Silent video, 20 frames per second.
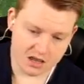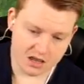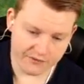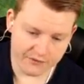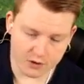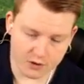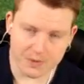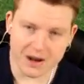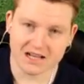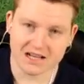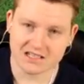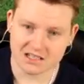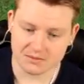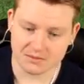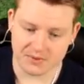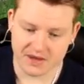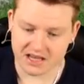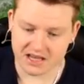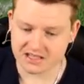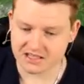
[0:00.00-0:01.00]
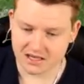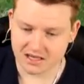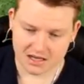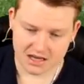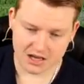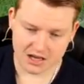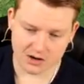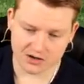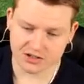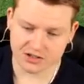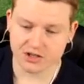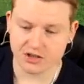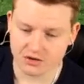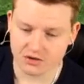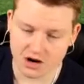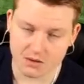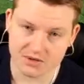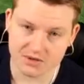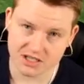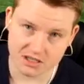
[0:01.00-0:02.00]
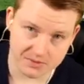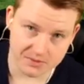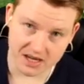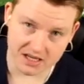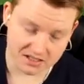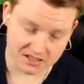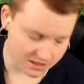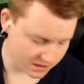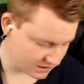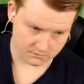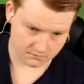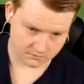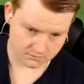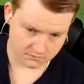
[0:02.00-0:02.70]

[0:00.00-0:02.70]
The fullbacks are the best, and also the grubbers are the best.